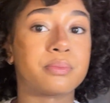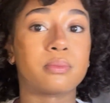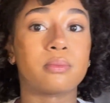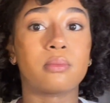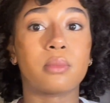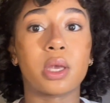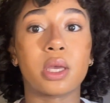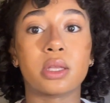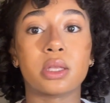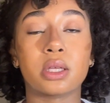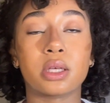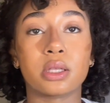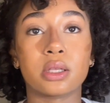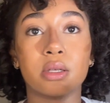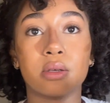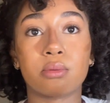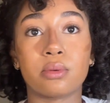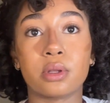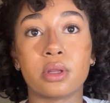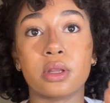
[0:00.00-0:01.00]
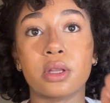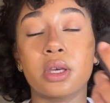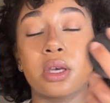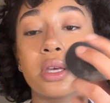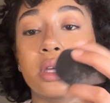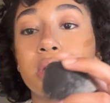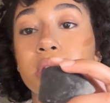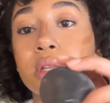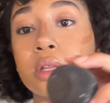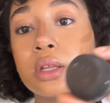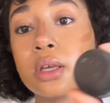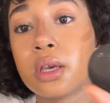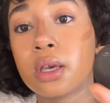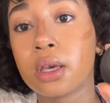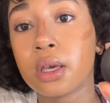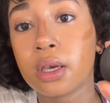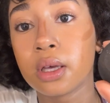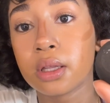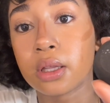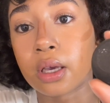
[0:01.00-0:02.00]
basically with this,
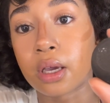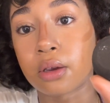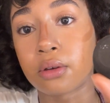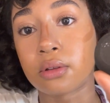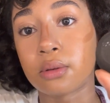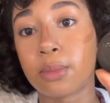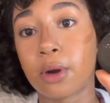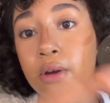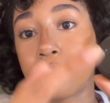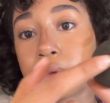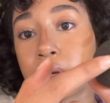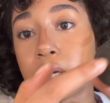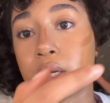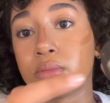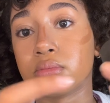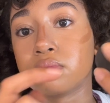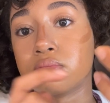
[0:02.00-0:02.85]
like I use the bottom side.